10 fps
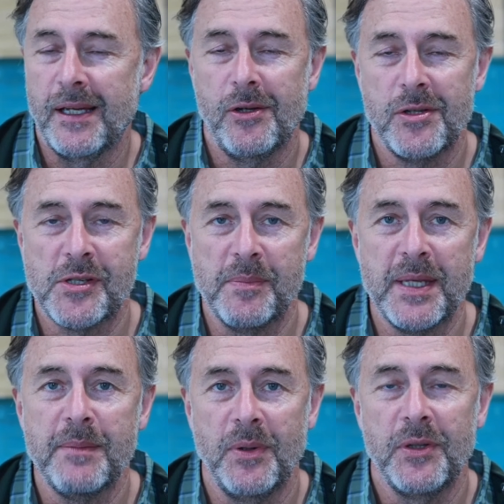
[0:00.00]
hurts a
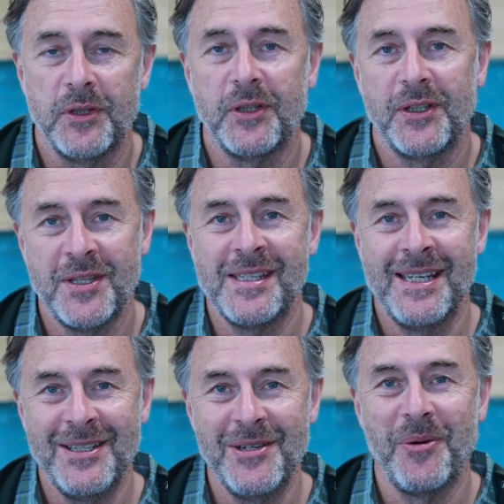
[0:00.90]
bit, but you can
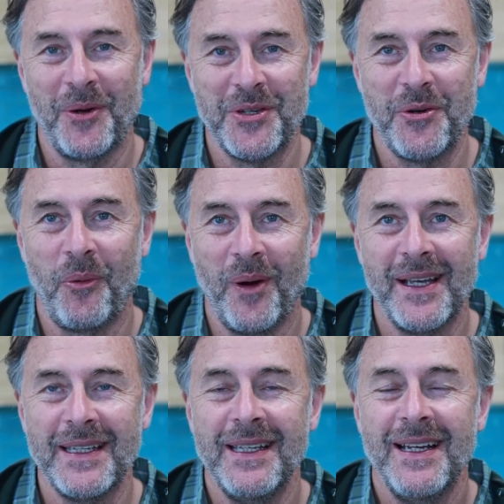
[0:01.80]
continue on your
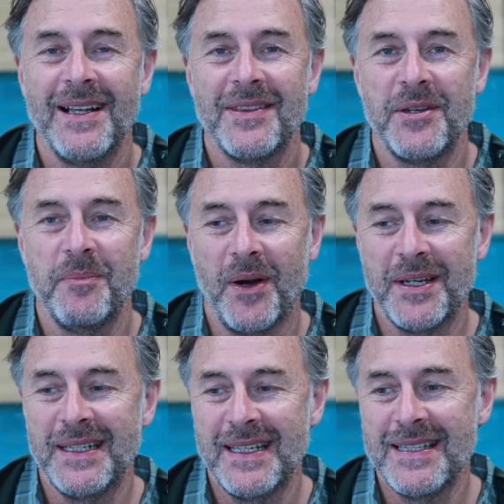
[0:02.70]
way. You
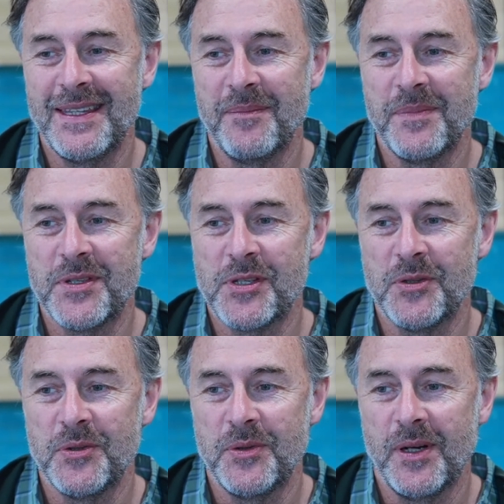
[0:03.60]
might need them
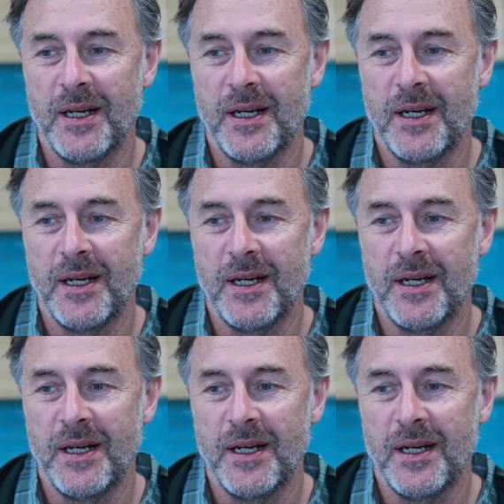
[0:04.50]
you